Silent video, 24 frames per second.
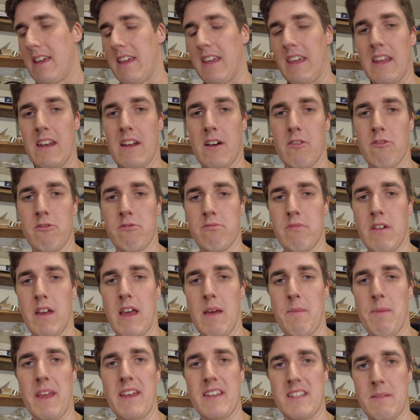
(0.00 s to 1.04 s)
you know, a
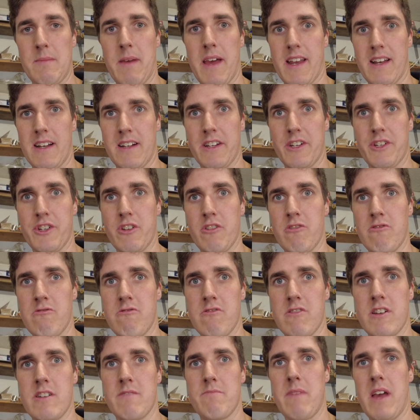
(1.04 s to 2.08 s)
piece of metal that you
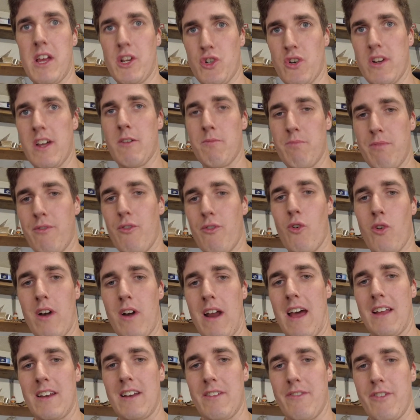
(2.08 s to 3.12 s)
measured out
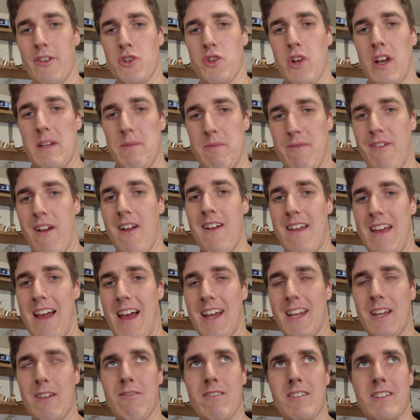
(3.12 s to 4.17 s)
beforehand, if you're trying to be very
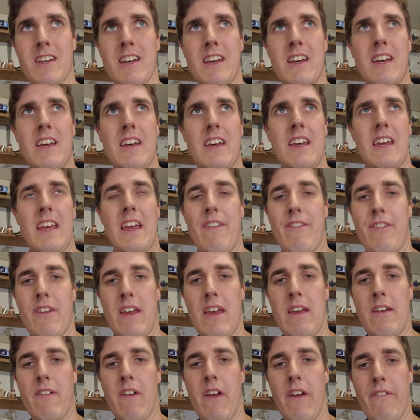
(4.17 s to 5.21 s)
accurate, if
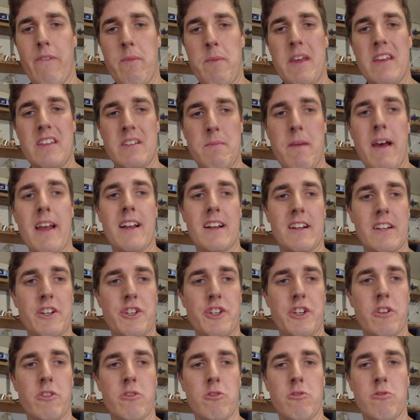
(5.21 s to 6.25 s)
a piece of metal that
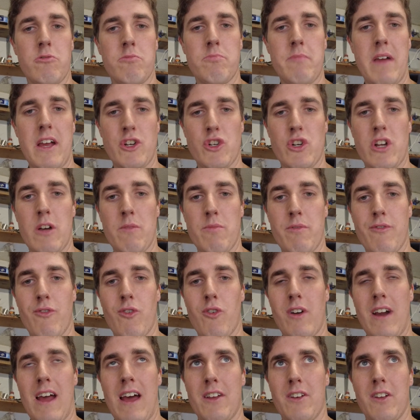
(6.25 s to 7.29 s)
you measured out
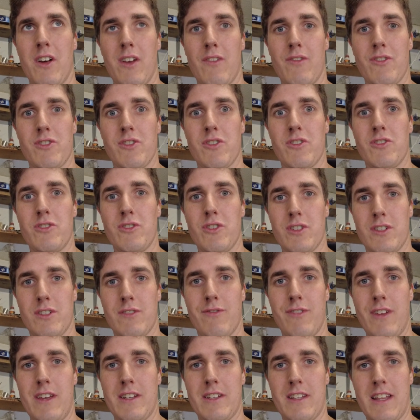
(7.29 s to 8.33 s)
beforehand all of a sudden doesn't
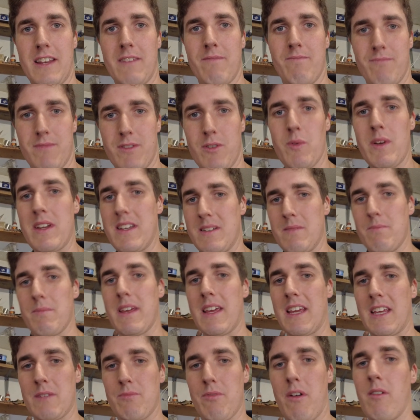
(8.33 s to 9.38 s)
fit, then the reason
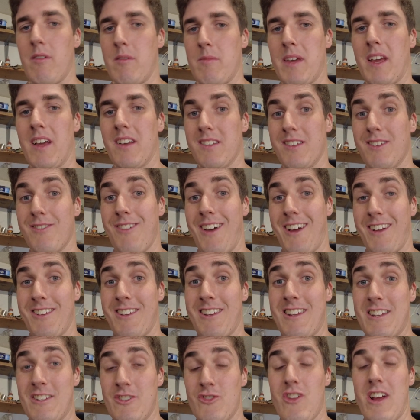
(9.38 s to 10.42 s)
being is probably because of the fact that
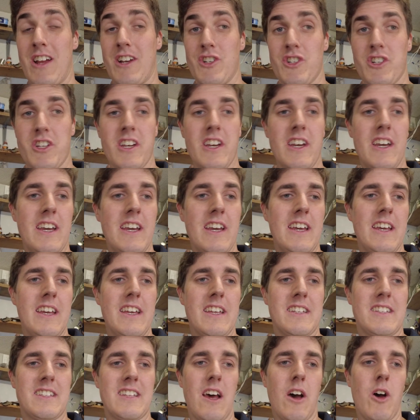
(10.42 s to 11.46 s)
it's stretched.
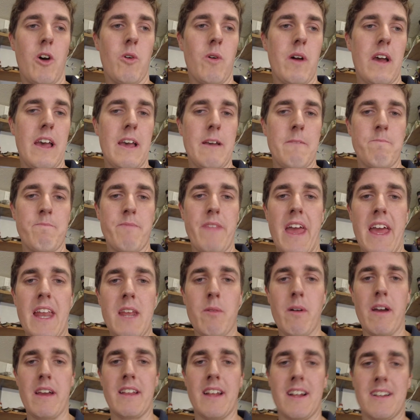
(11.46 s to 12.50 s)
So
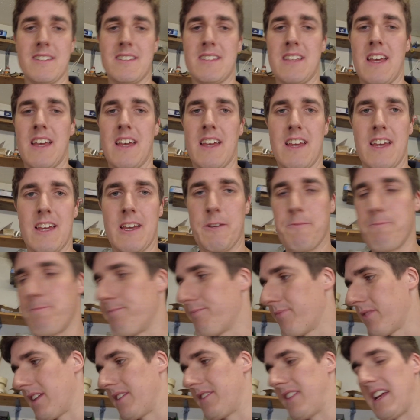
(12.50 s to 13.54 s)
anyway, that's
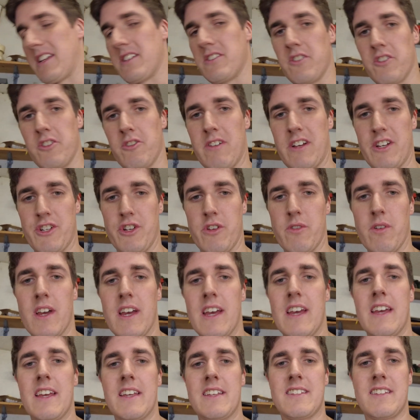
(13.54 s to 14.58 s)
another issue.
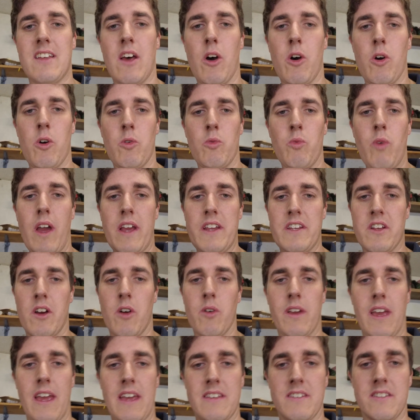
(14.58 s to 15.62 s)
So right,
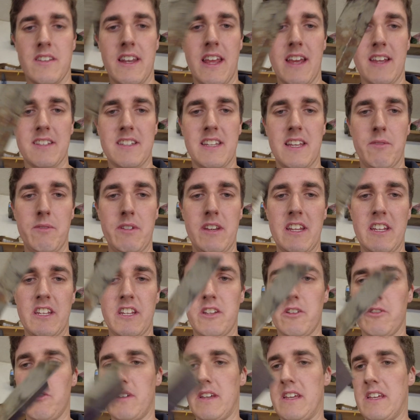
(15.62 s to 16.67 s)
okay, so next thing we need to
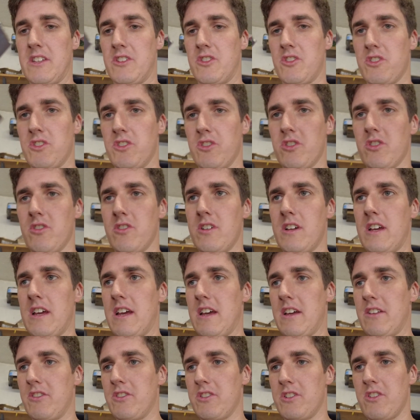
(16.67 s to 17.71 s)
do is there's
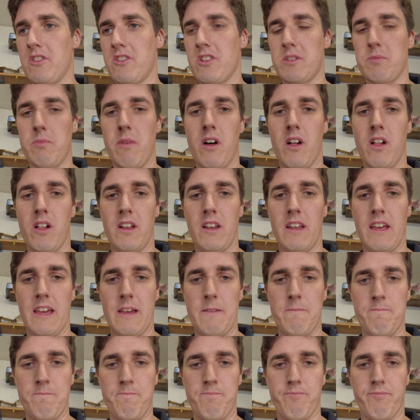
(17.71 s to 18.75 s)
another
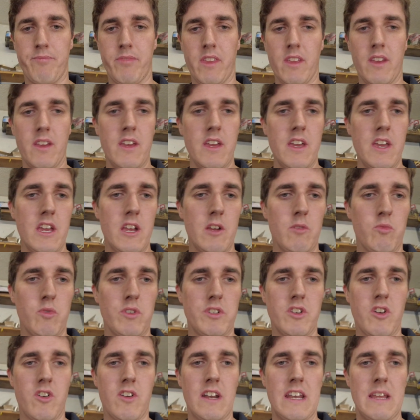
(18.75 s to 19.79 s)
small
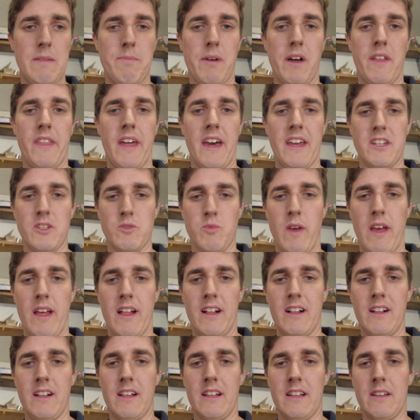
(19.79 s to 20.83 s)
return lip on that as
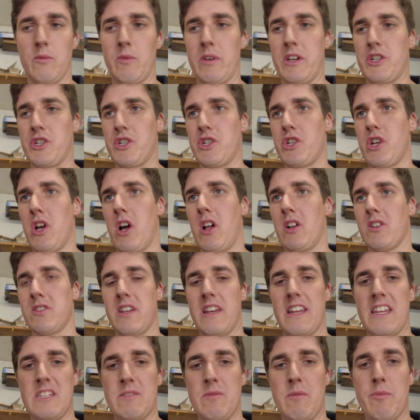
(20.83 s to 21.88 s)
well, which also
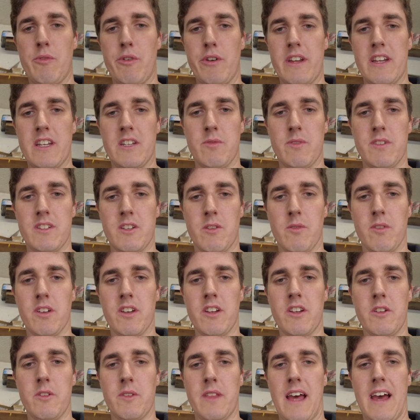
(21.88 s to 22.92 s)
needs to be put into it, so we're going
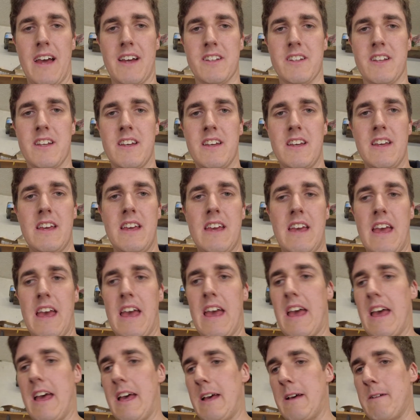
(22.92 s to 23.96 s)
to do that.
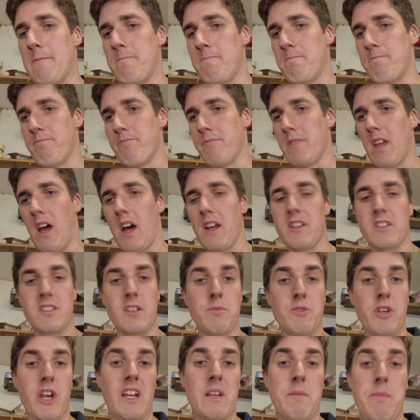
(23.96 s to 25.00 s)
On the
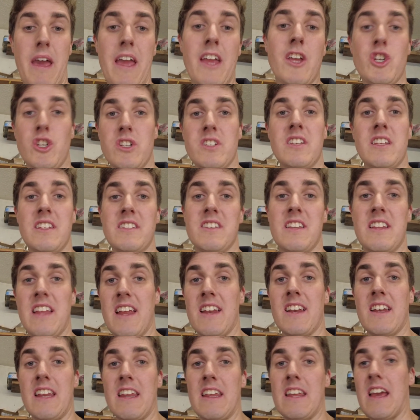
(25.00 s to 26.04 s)
subject of patience,
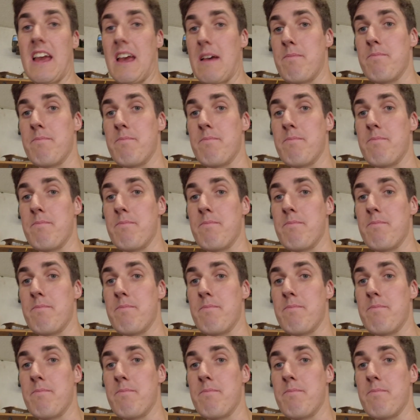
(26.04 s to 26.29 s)
incidentally,